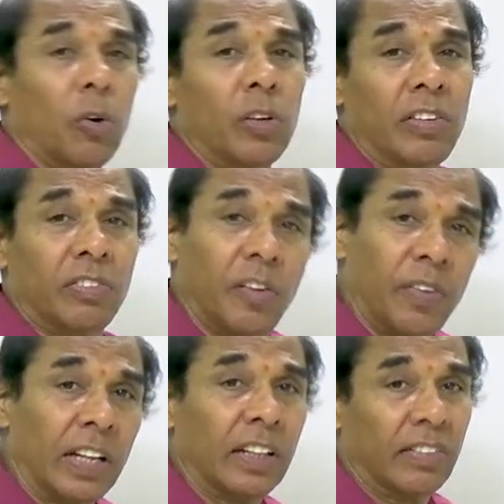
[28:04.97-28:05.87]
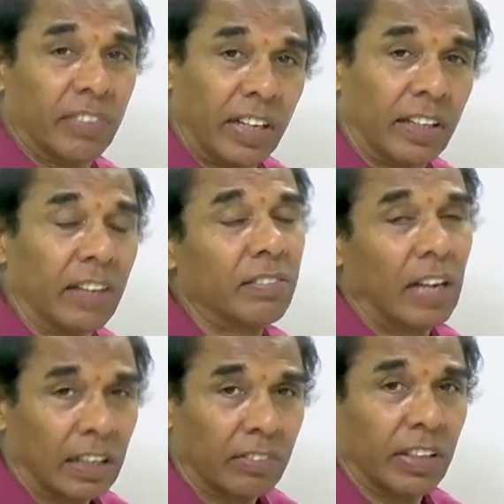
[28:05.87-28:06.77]
is given in the sentence, let
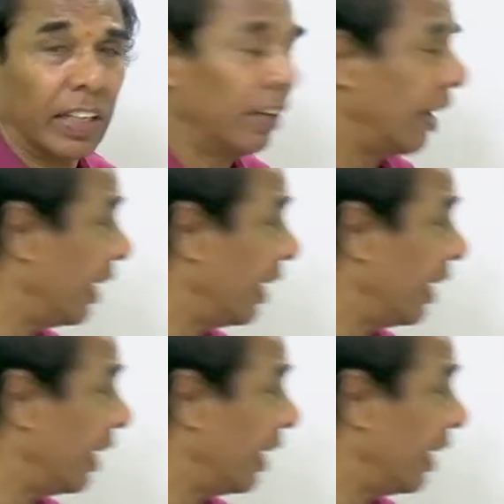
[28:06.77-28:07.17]
us think, right?